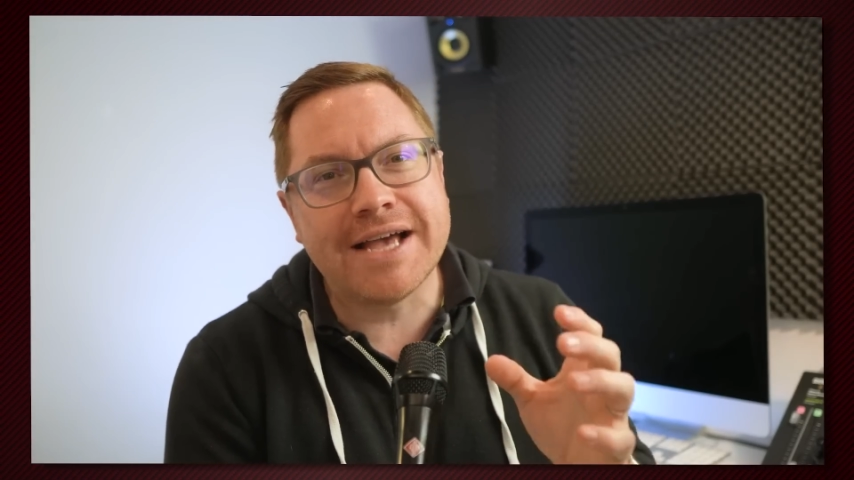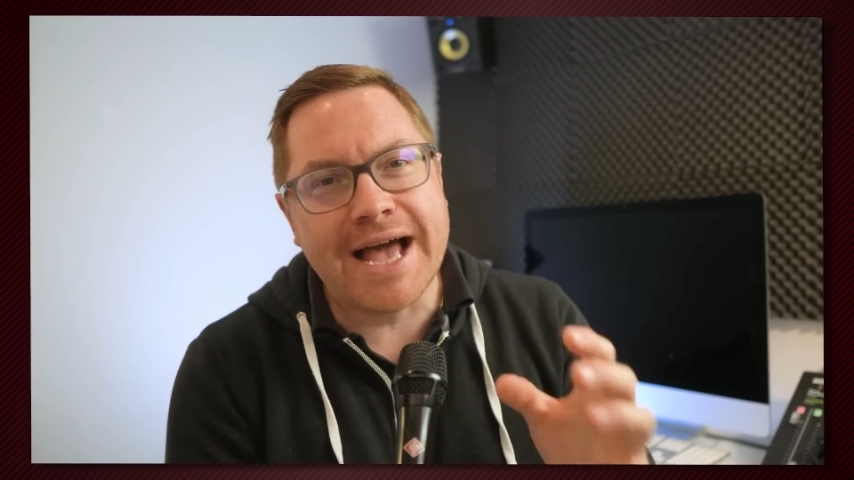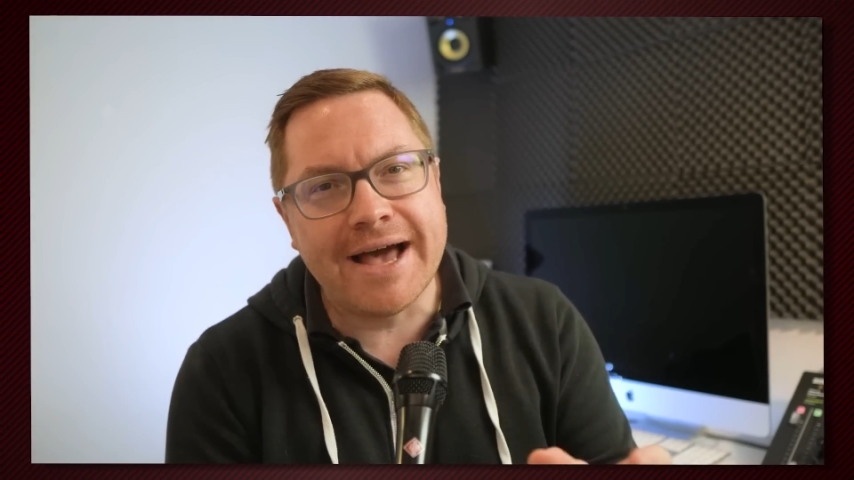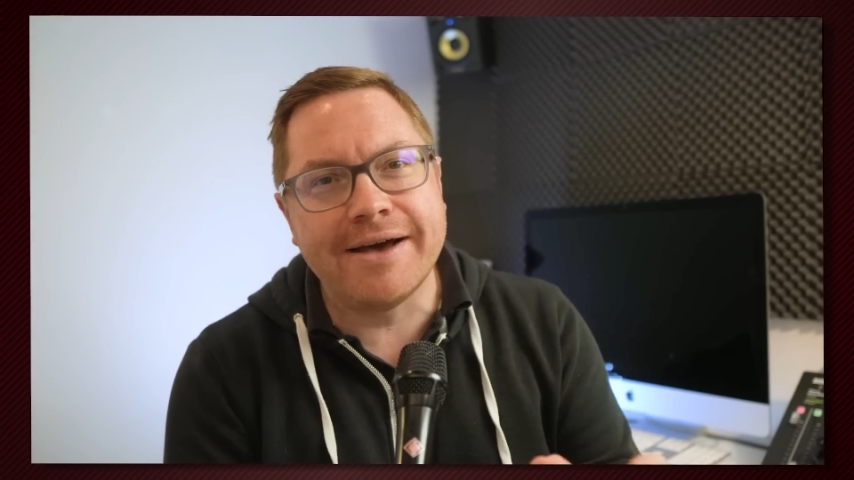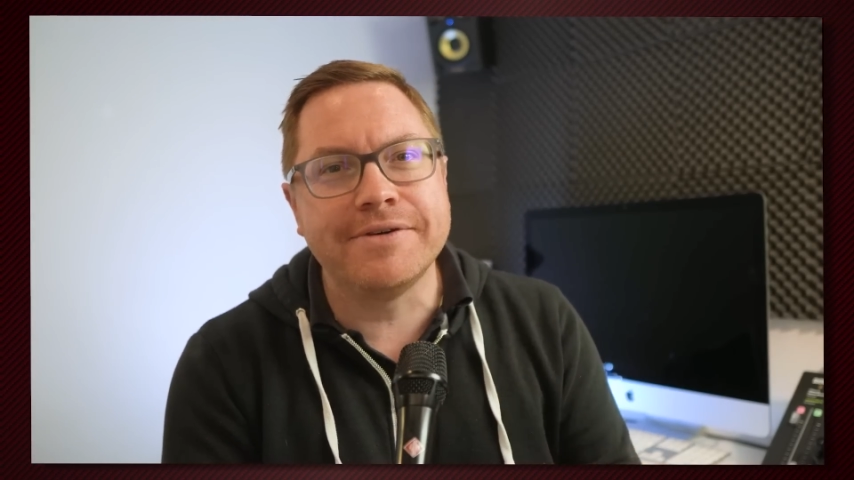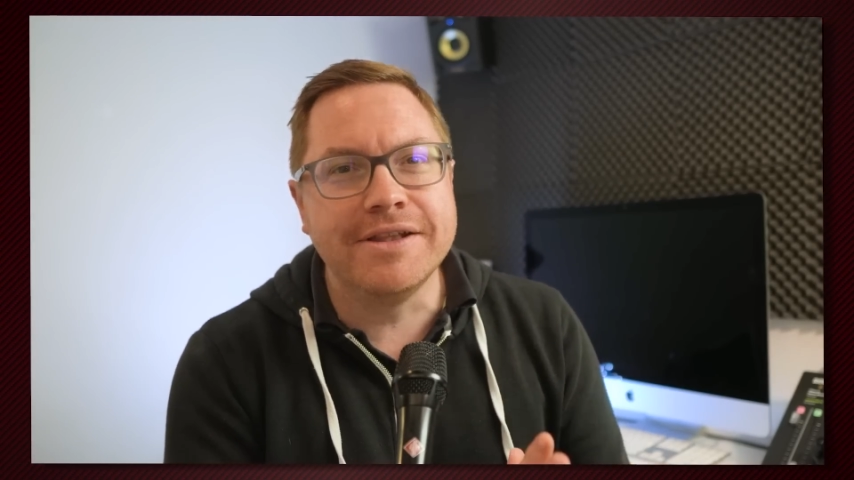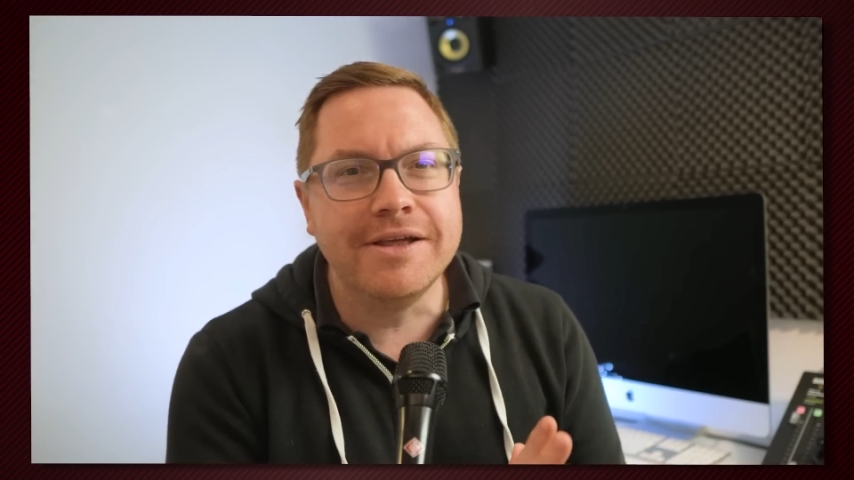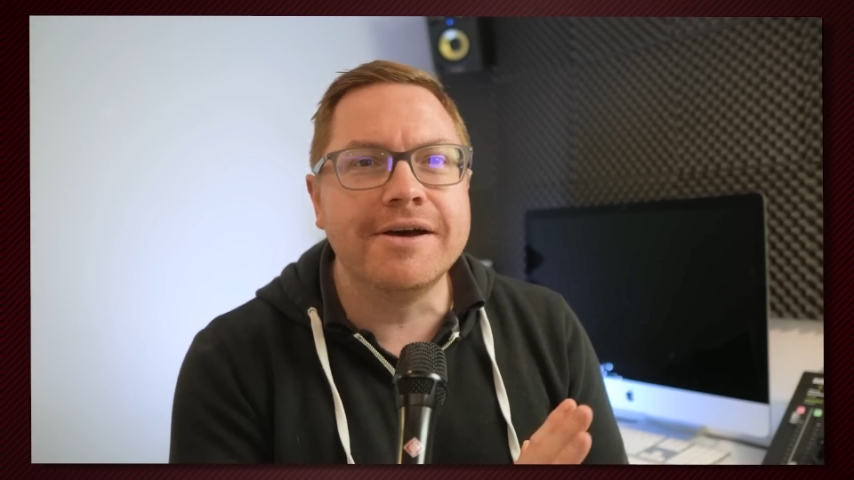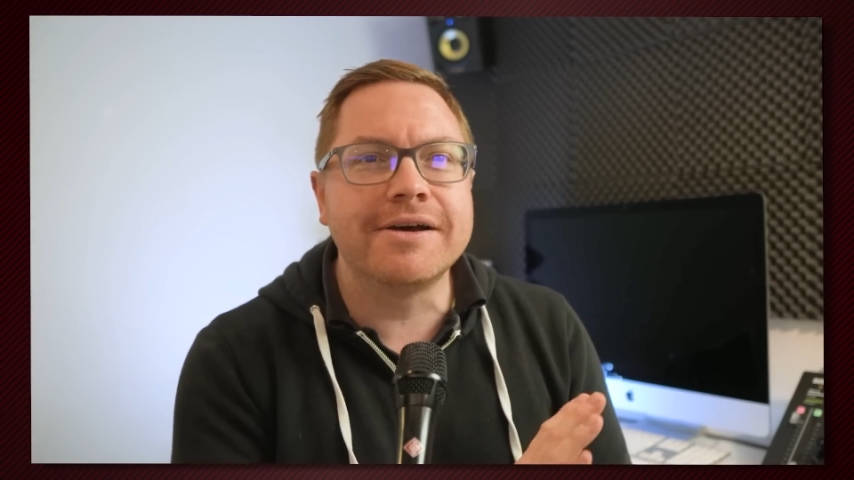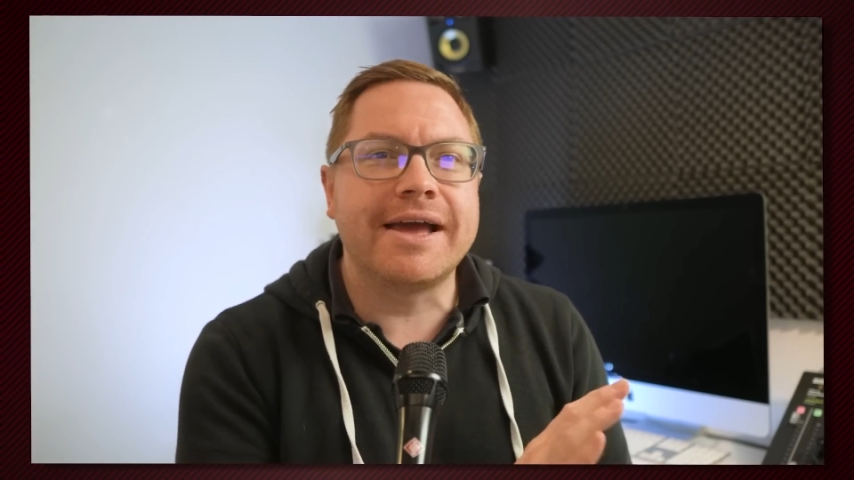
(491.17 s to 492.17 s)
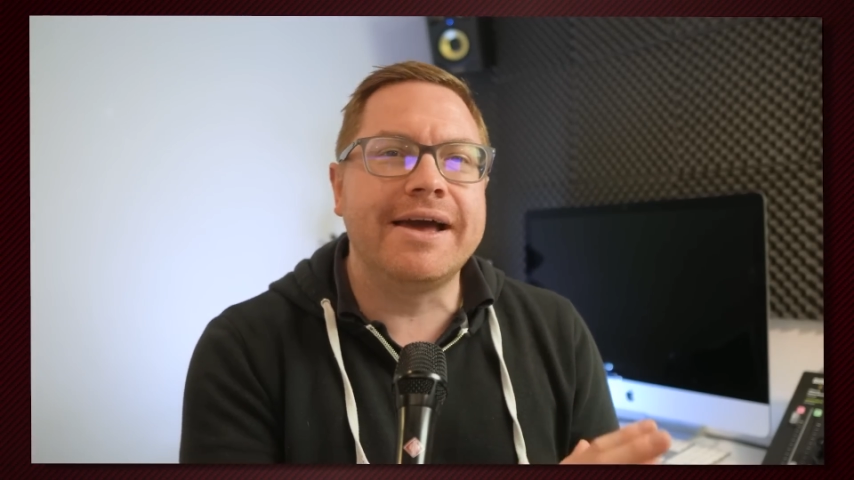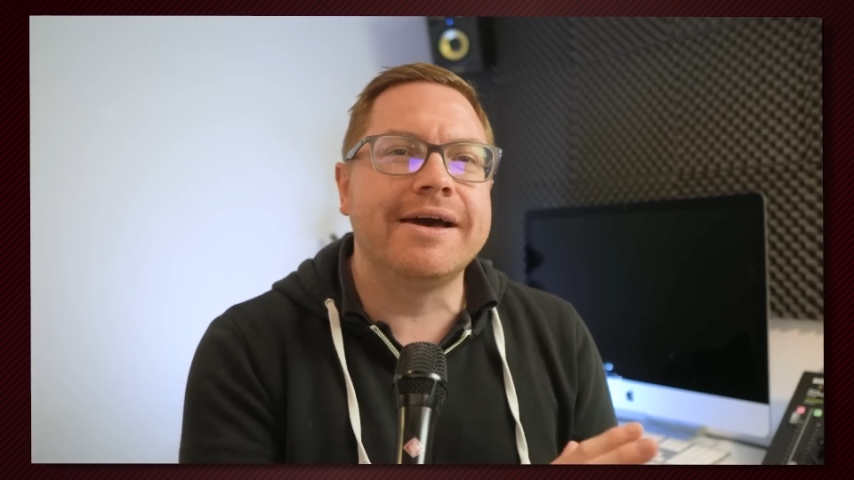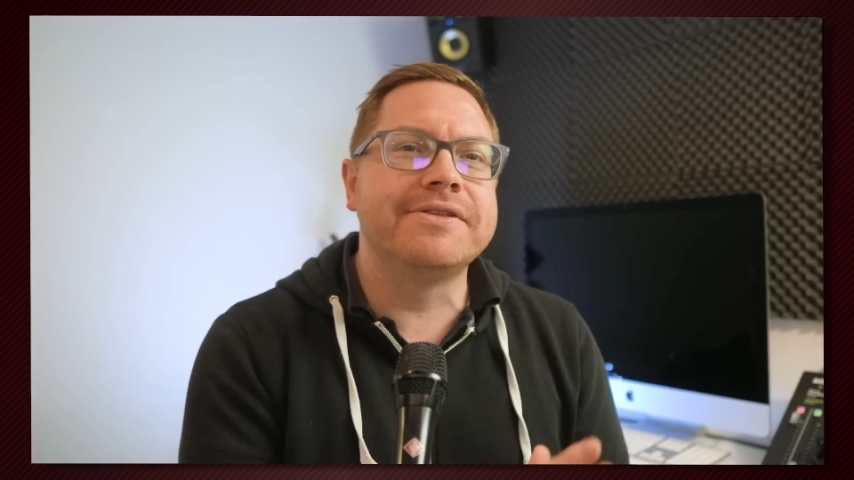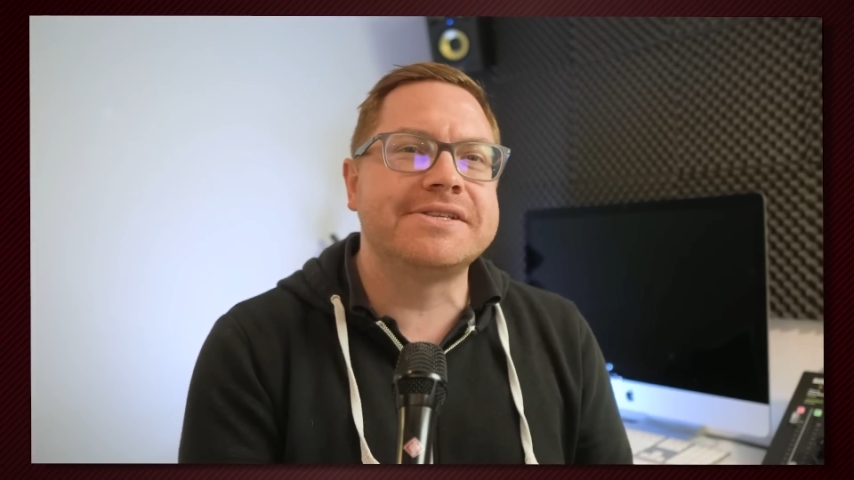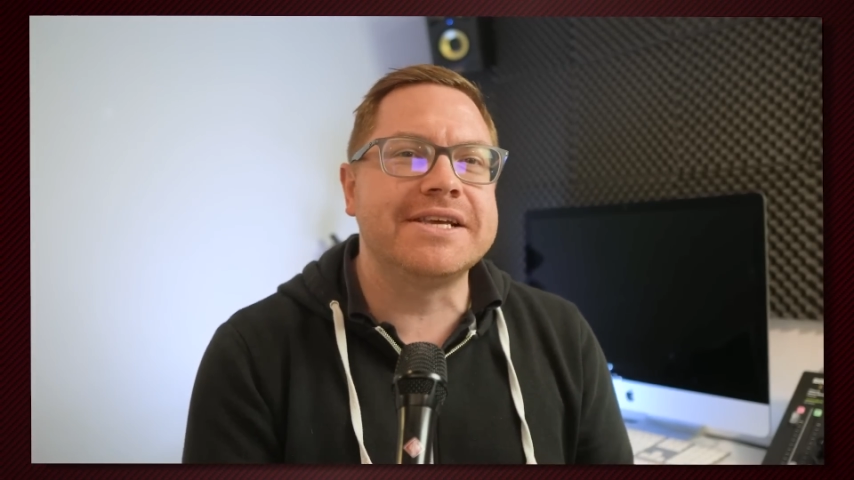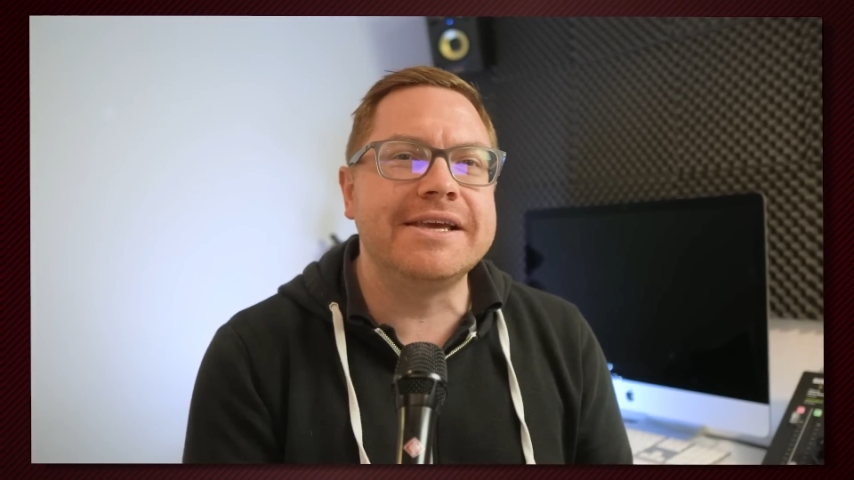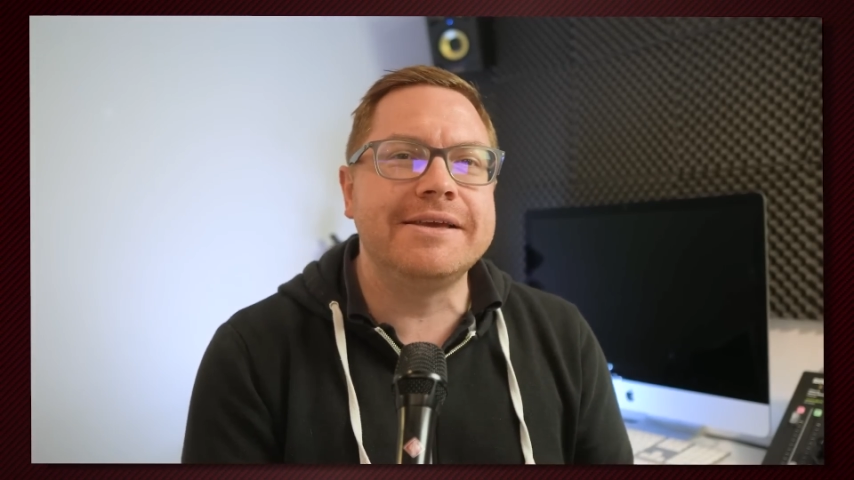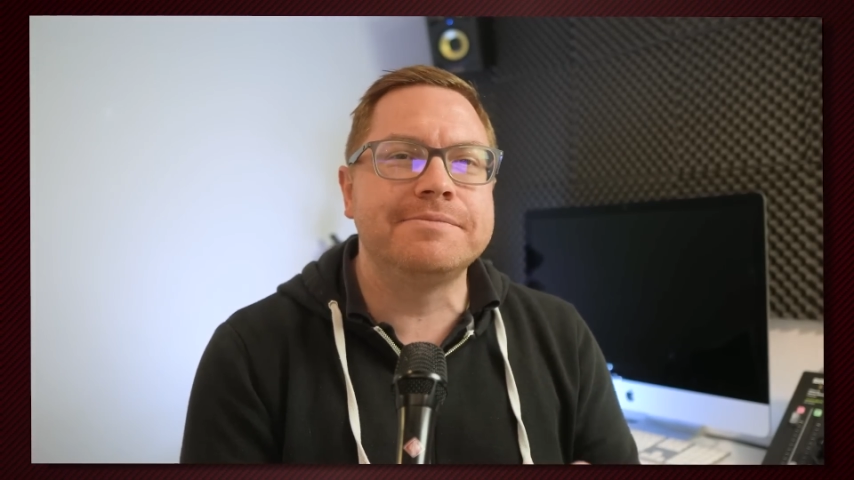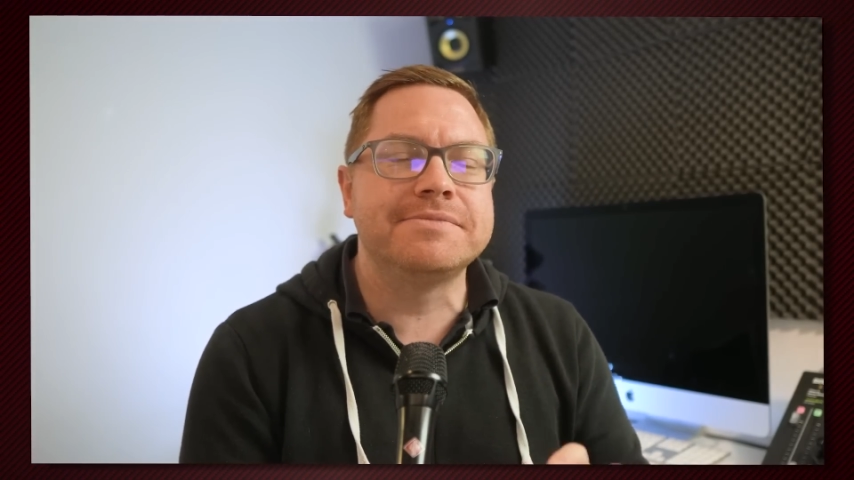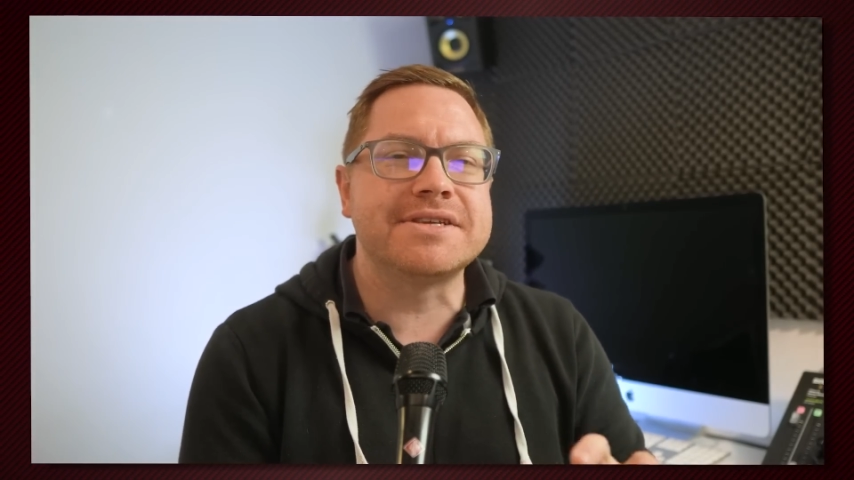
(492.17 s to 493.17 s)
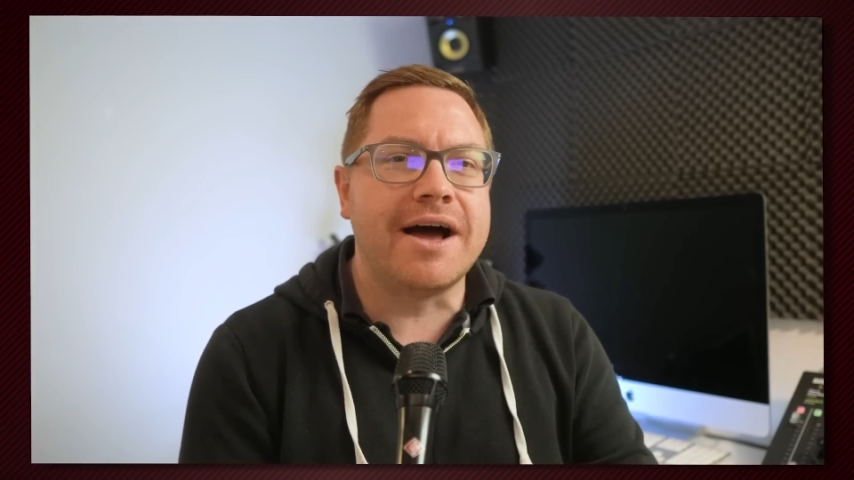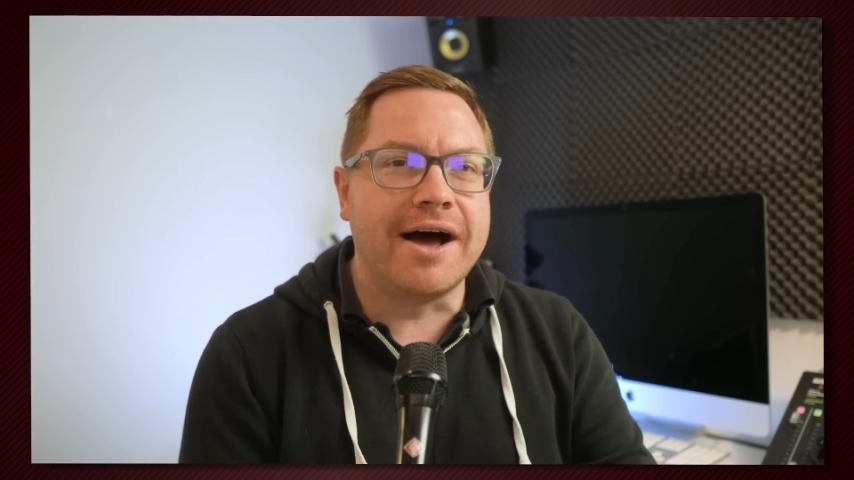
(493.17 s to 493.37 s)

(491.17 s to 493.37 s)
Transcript: to have a look at how the teams